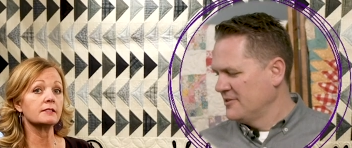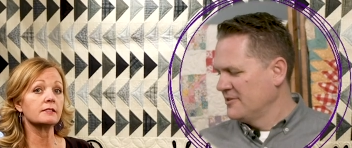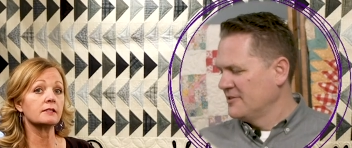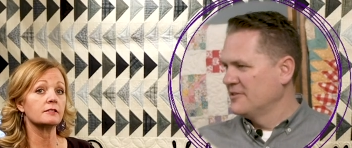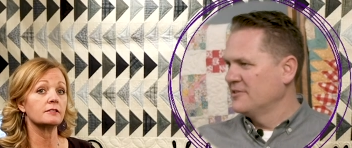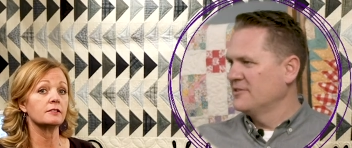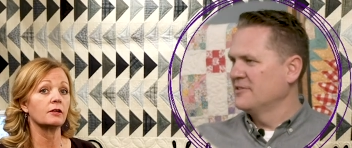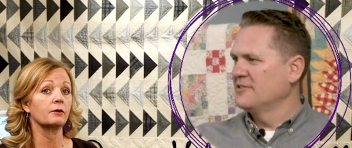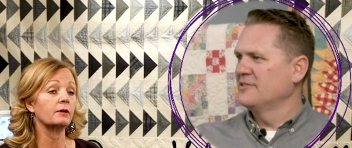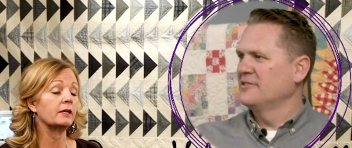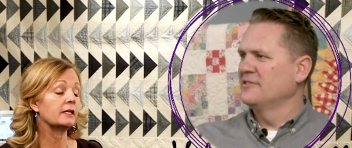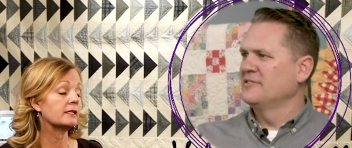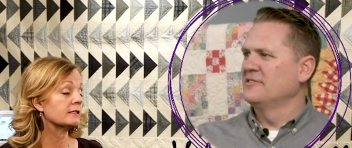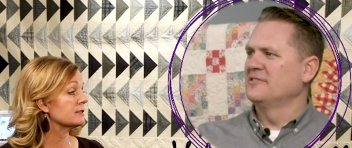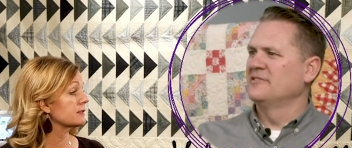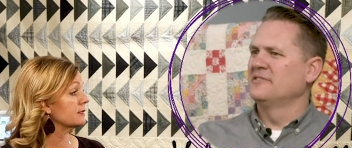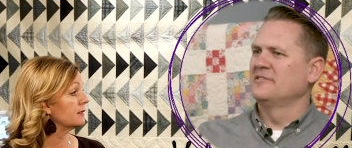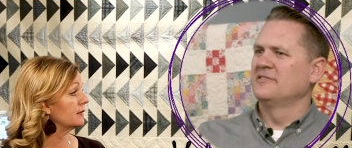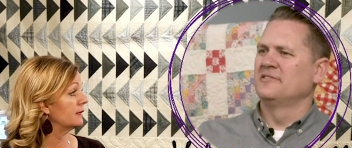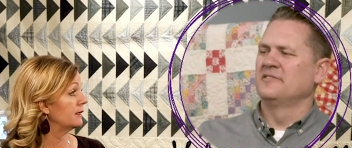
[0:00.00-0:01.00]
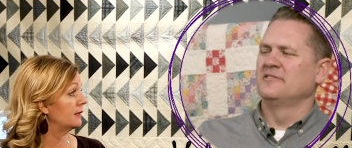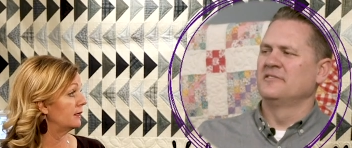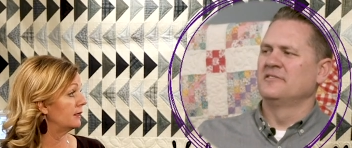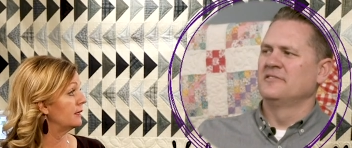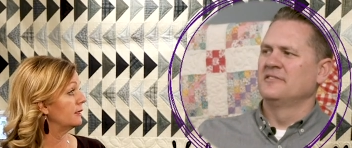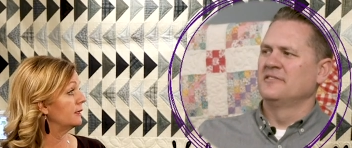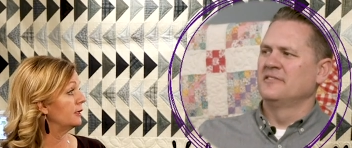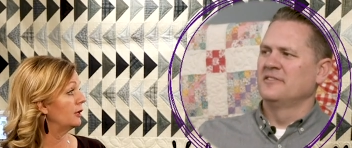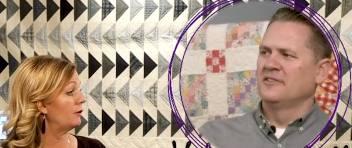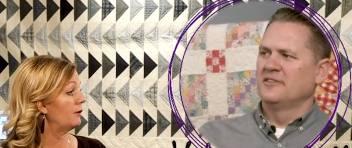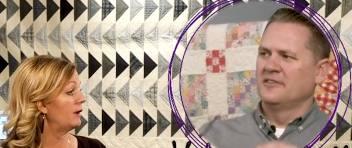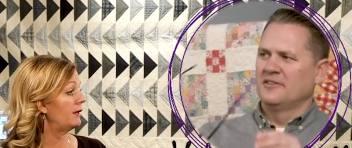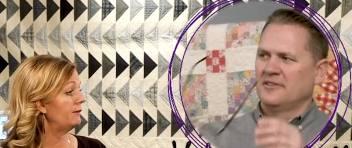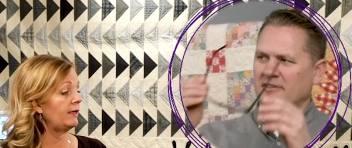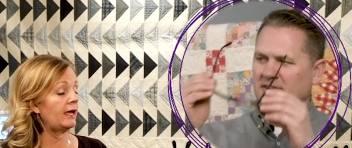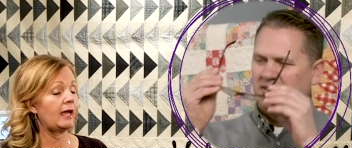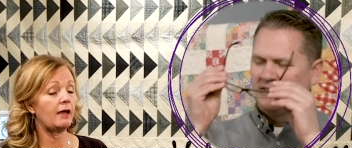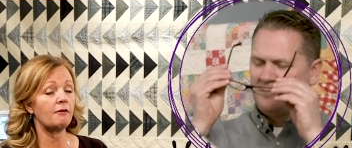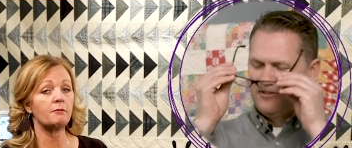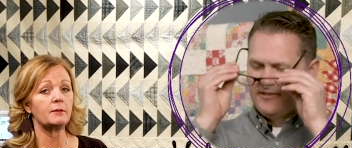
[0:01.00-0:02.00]
Speaker 1: So it is, you know, and they
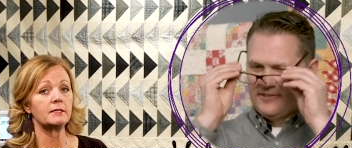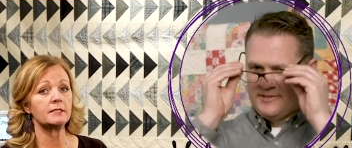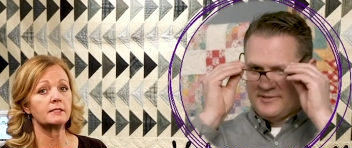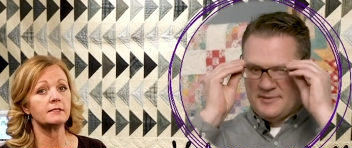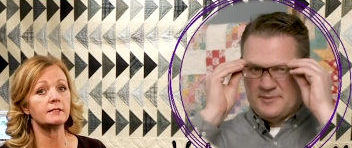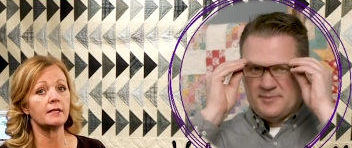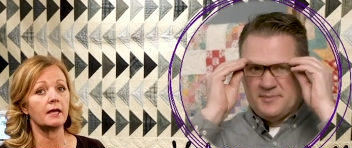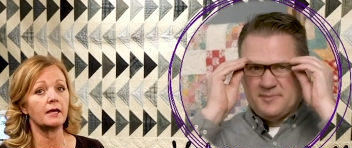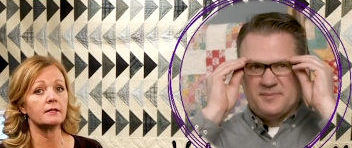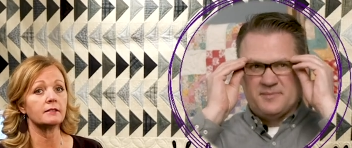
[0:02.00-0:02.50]
have been set